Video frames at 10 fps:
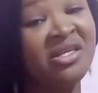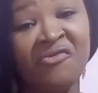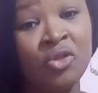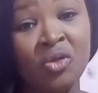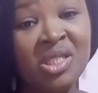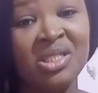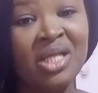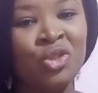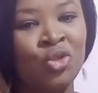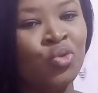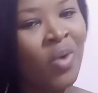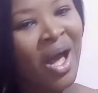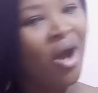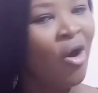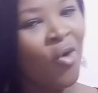if you notice that you
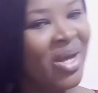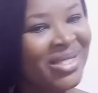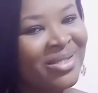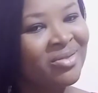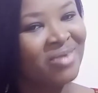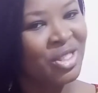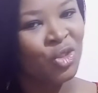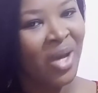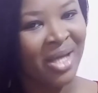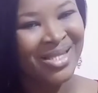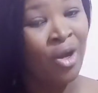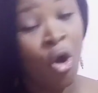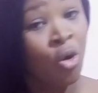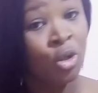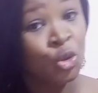always scratch your head like
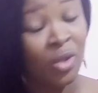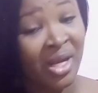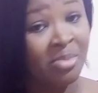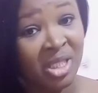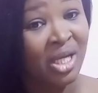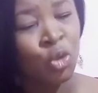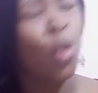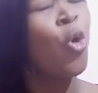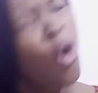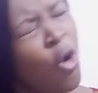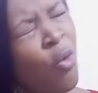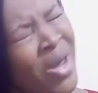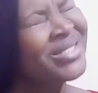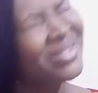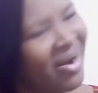uncontrollably, like you're
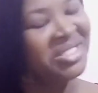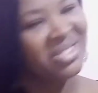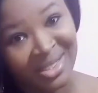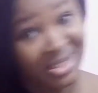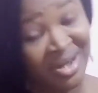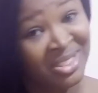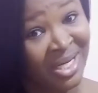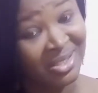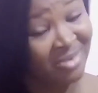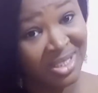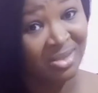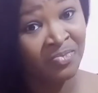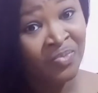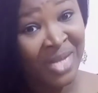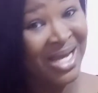always scratching and scratching and scratching,
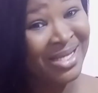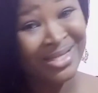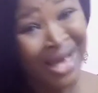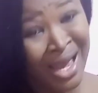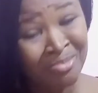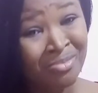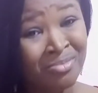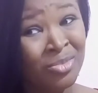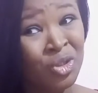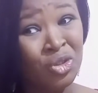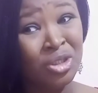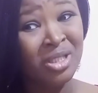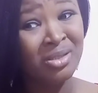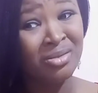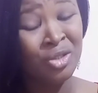and at a time
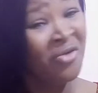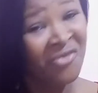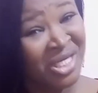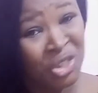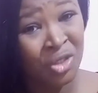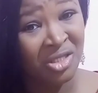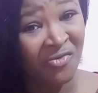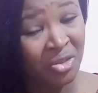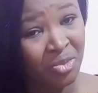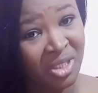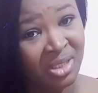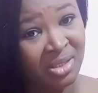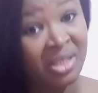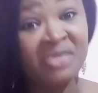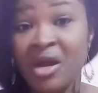you even injure yourself in the process,
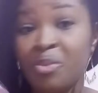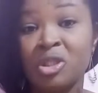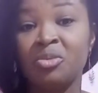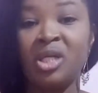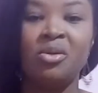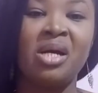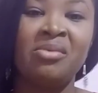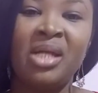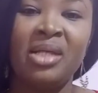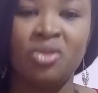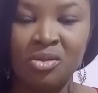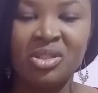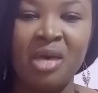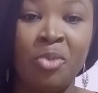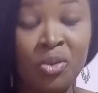then it's very possible that you're carrying lice on your
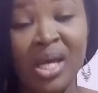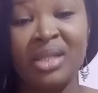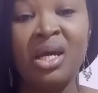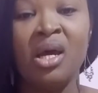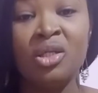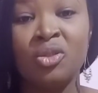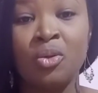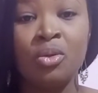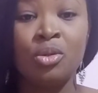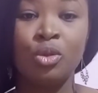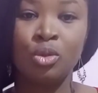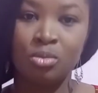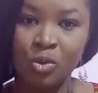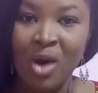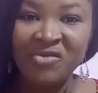scalp, on your head. So
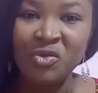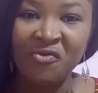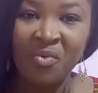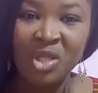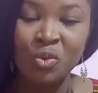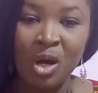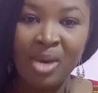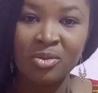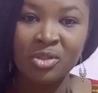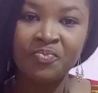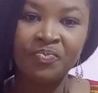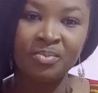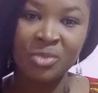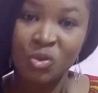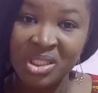you have to look for a way to go about
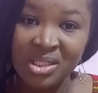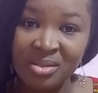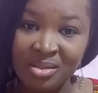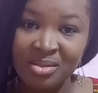treating